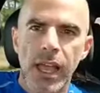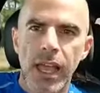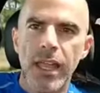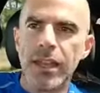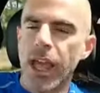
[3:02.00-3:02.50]

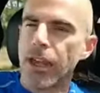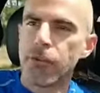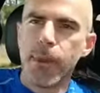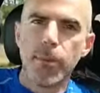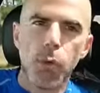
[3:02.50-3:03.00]
And I
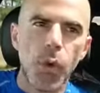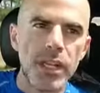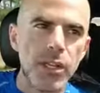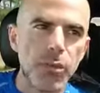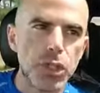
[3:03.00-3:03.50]
don't remember
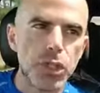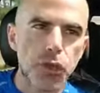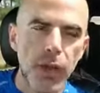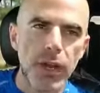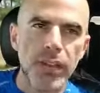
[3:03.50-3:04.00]
what
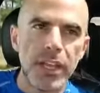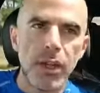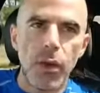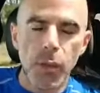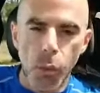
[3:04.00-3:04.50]
triggered it.
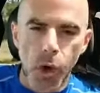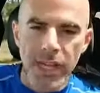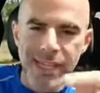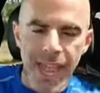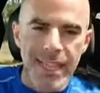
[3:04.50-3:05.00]

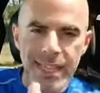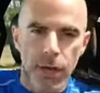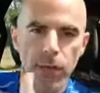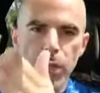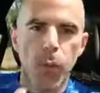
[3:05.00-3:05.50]
One day,
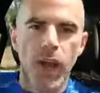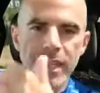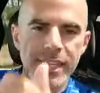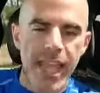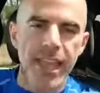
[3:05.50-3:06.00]
literally
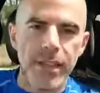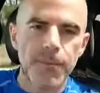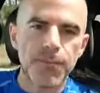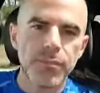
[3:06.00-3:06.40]
one day,